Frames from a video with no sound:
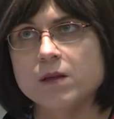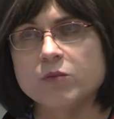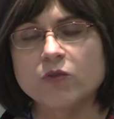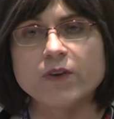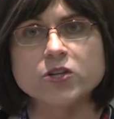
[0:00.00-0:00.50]

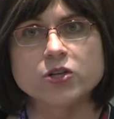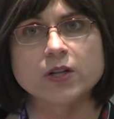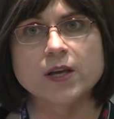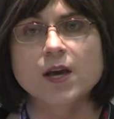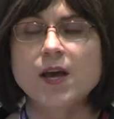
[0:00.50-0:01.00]

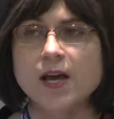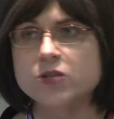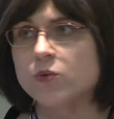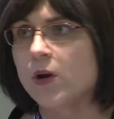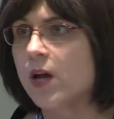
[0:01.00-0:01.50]
professionally,
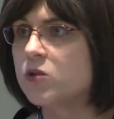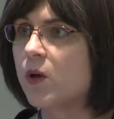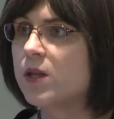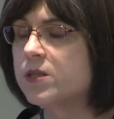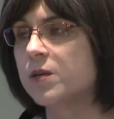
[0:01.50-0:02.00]
as
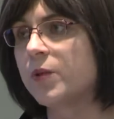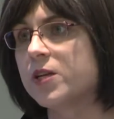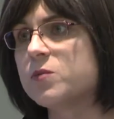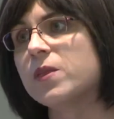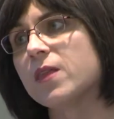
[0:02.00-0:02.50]
well as the
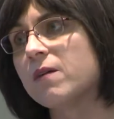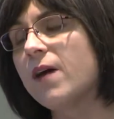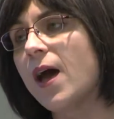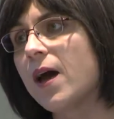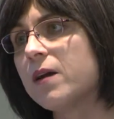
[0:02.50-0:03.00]
placement they've
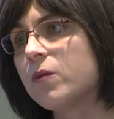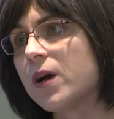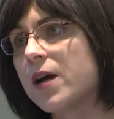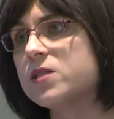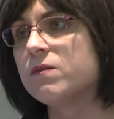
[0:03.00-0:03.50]
had, what
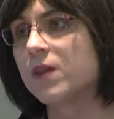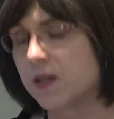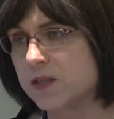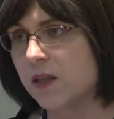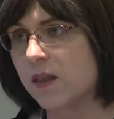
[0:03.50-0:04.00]
kinds of
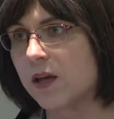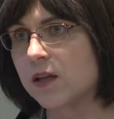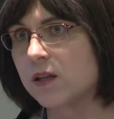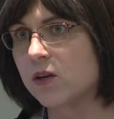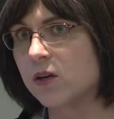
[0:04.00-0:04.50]
things that they
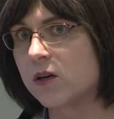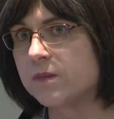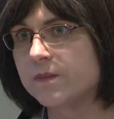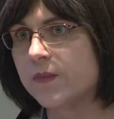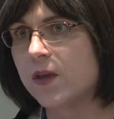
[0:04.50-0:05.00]
can learn.
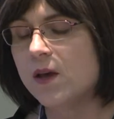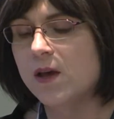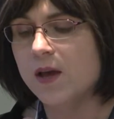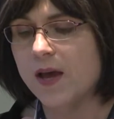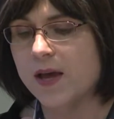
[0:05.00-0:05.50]

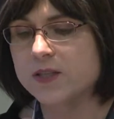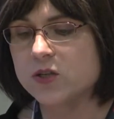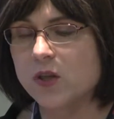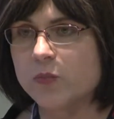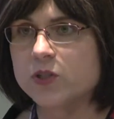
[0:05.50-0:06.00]
And
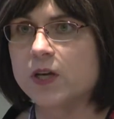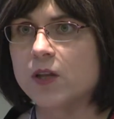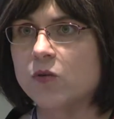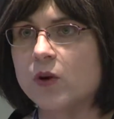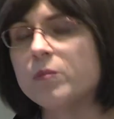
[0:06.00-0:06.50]
so they put
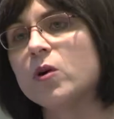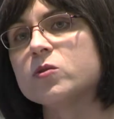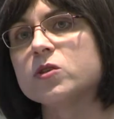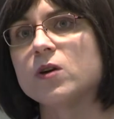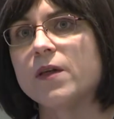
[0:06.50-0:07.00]
together one
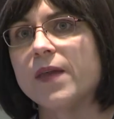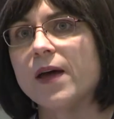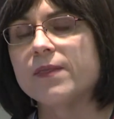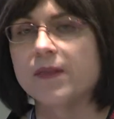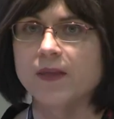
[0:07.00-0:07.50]
poster on
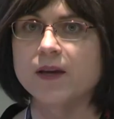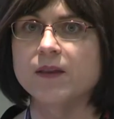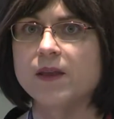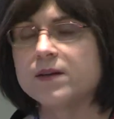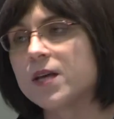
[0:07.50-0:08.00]
that they
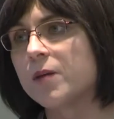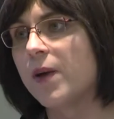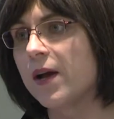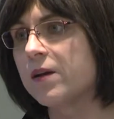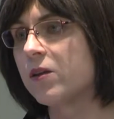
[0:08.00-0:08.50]
can then take
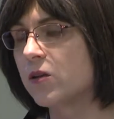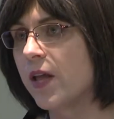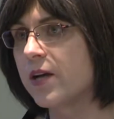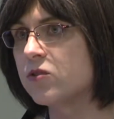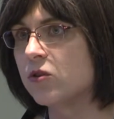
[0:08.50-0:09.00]
back to their
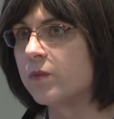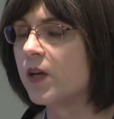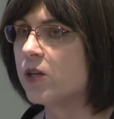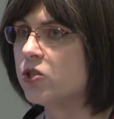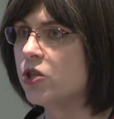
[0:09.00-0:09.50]
classroom. They
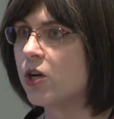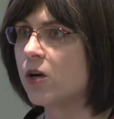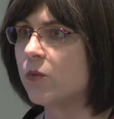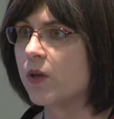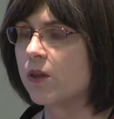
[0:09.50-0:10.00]
can
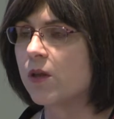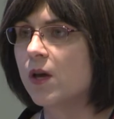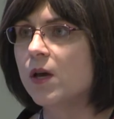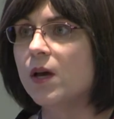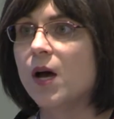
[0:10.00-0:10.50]
share with
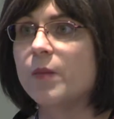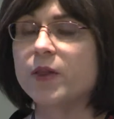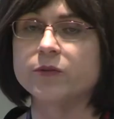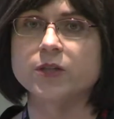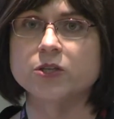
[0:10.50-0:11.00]

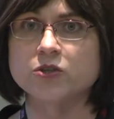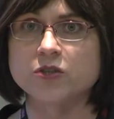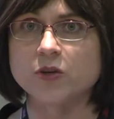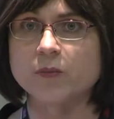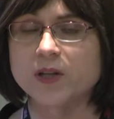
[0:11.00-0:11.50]
other teachers
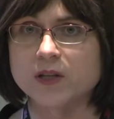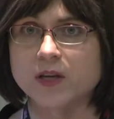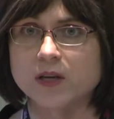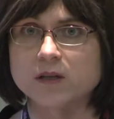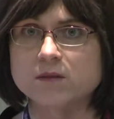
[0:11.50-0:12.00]
in their
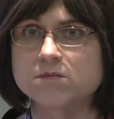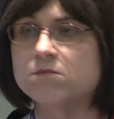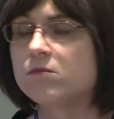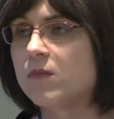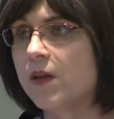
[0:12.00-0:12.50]
building.
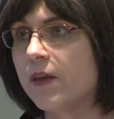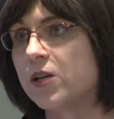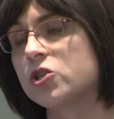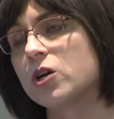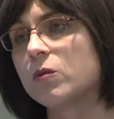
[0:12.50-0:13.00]
They
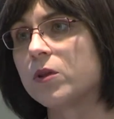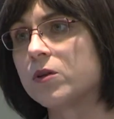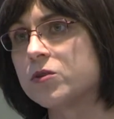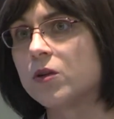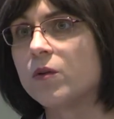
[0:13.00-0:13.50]
can share with
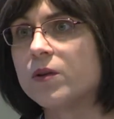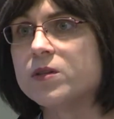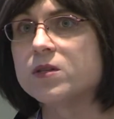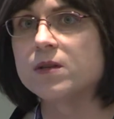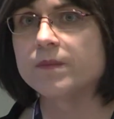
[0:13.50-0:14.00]
their students.